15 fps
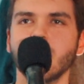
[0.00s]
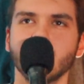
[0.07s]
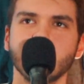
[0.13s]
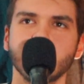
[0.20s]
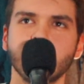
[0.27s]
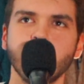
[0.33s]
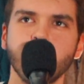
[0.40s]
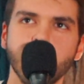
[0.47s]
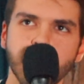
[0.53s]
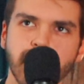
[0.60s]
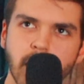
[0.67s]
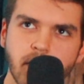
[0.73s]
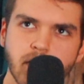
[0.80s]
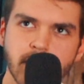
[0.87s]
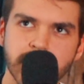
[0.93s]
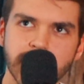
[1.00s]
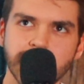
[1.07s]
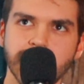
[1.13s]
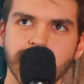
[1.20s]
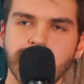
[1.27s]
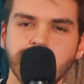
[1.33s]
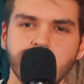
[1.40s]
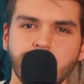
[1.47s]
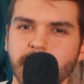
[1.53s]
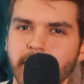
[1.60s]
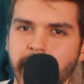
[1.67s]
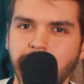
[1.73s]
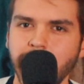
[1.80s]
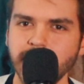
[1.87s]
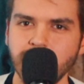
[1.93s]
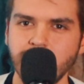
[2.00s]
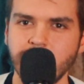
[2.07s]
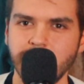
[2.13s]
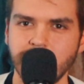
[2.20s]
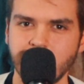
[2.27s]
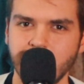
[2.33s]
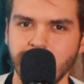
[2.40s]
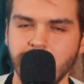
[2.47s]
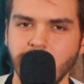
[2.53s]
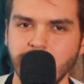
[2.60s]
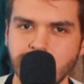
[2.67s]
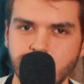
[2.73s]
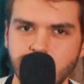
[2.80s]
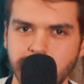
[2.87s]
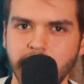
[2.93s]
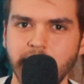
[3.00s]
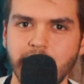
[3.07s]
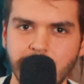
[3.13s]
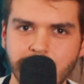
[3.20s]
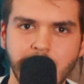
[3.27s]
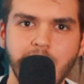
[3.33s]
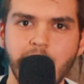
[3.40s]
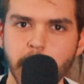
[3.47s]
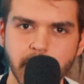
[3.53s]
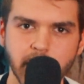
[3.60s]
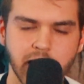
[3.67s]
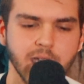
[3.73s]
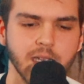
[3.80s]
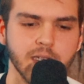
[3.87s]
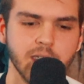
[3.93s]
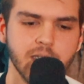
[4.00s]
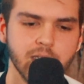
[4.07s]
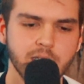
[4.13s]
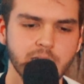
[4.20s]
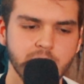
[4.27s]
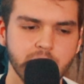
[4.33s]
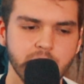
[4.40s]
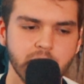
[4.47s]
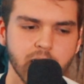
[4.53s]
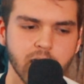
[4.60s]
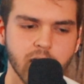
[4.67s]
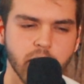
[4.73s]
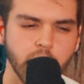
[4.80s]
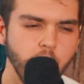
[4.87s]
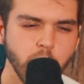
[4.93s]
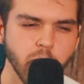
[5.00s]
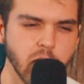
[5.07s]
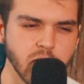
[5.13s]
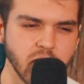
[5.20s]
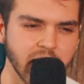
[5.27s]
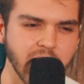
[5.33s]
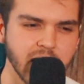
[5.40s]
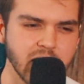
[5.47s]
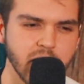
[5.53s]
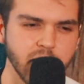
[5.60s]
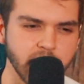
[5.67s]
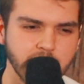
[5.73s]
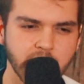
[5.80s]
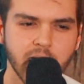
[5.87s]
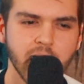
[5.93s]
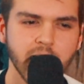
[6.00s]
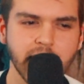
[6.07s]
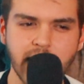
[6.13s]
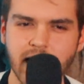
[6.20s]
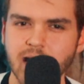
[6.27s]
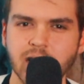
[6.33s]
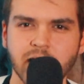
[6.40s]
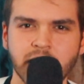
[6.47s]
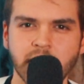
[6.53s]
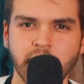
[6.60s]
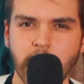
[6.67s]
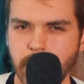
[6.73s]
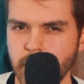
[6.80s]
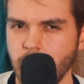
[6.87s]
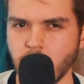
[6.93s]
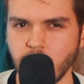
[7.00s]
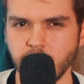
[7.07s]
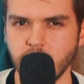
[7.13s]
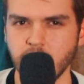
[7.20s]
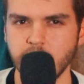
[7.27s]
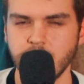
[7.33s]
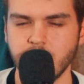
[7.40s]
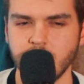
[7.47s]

So Moses is imagining God's plan happening almost as if God isn't a part of it.